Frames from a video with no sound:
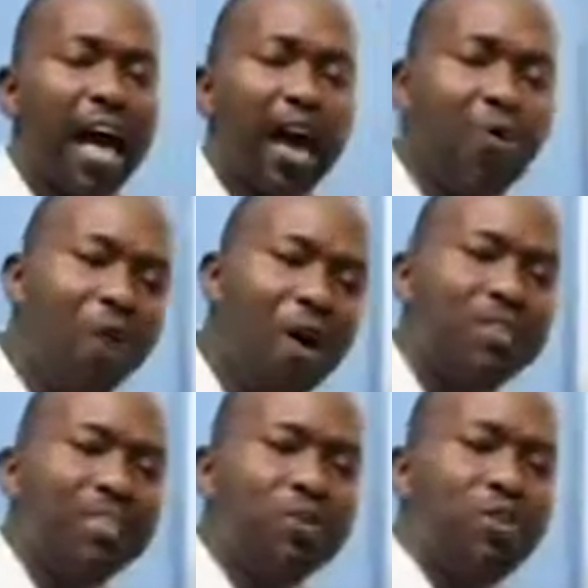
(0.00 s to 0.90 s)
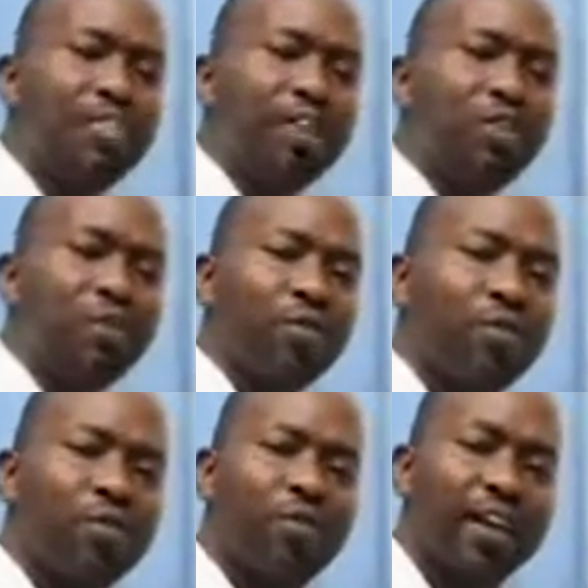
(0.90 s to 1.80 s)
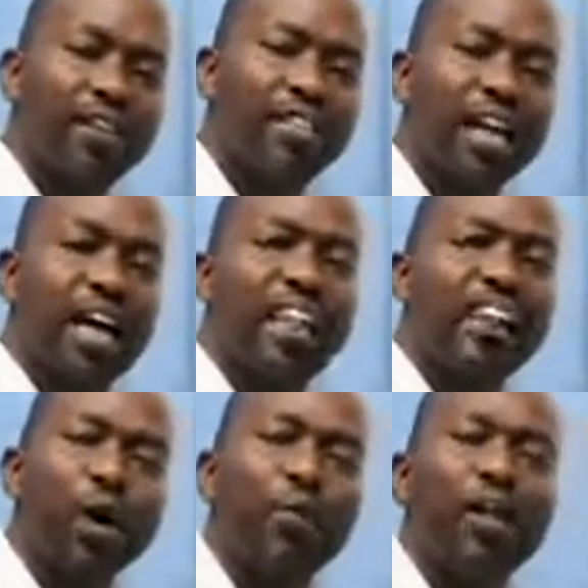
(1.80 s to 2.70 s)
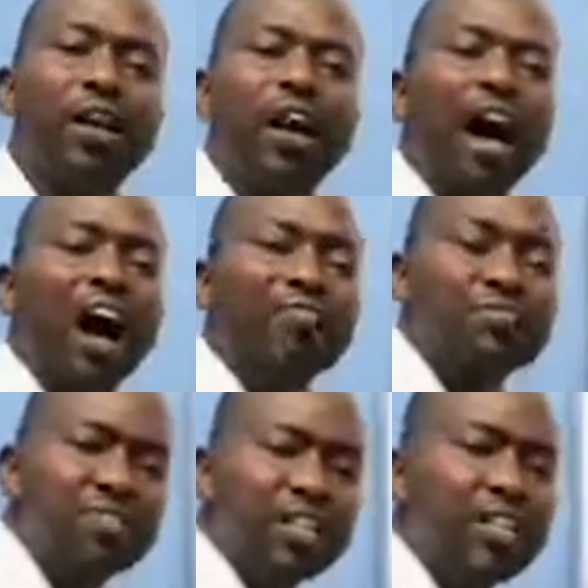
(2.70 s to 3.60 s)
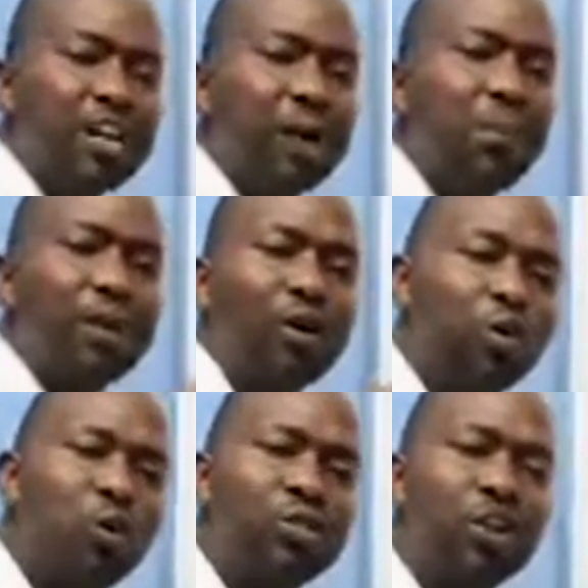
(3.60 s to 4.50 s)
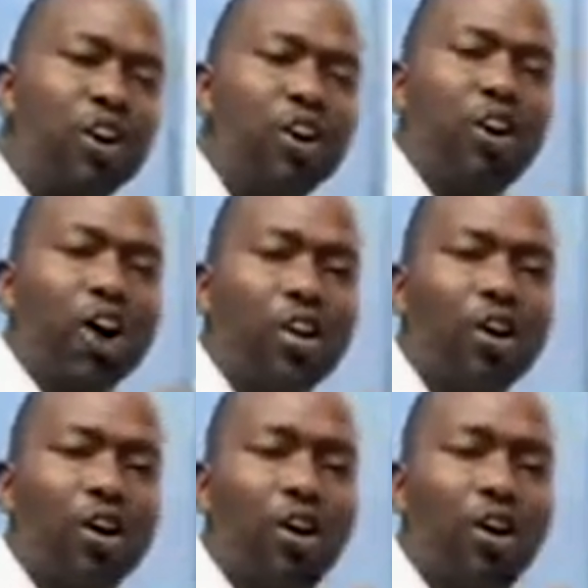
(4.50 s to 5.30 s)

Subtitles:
And once they do the wrong things, they will have sinned because not